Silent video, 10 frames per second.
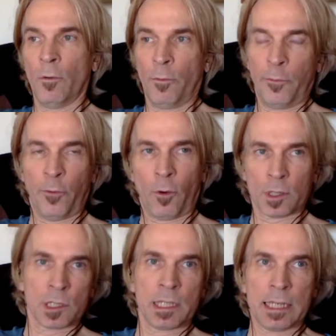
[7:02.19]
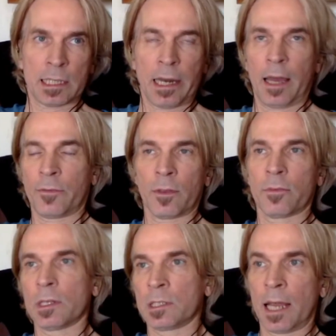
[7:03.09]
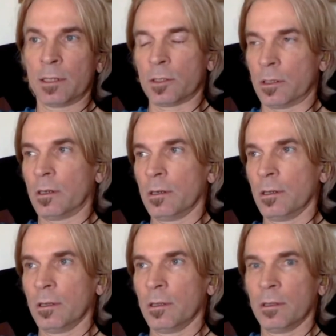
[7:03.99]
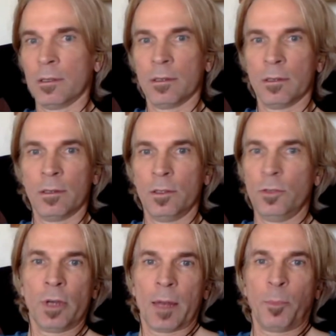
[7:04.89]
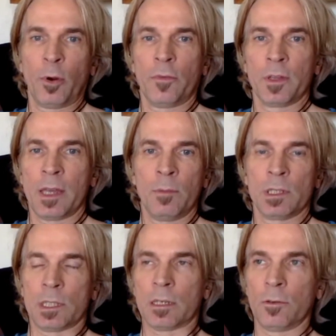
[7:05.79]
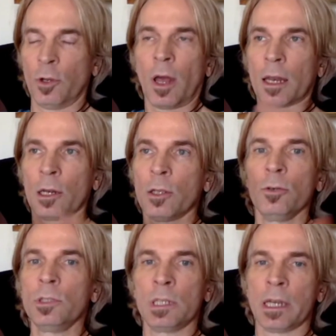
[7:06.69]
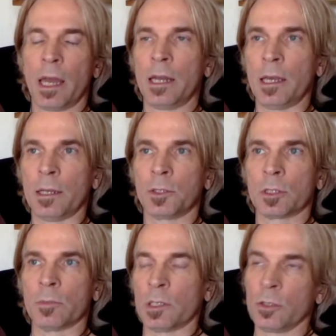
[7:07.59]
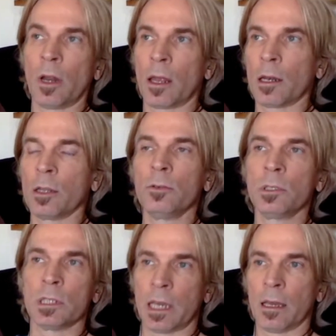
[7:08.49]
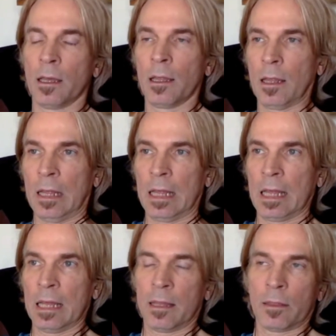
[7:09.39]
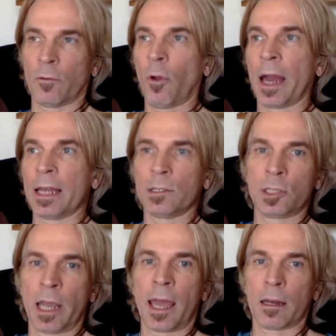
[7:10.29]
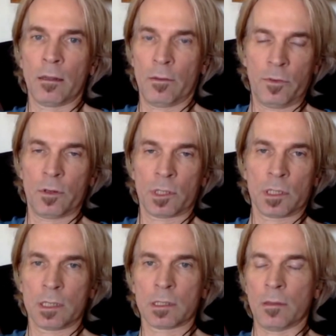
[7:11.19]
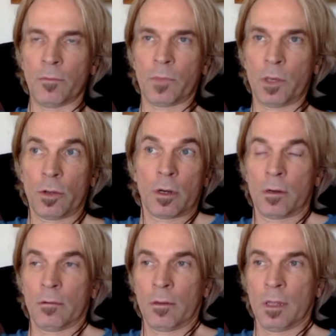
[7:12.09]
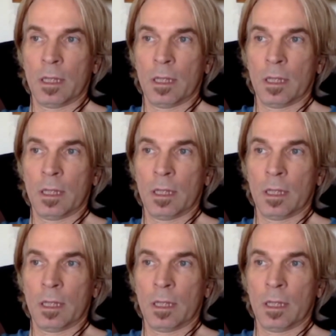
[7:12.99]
4 seats left of the center, you get perfect imaging. You're not losing any instrument. You're not losing the right channel of your system. You're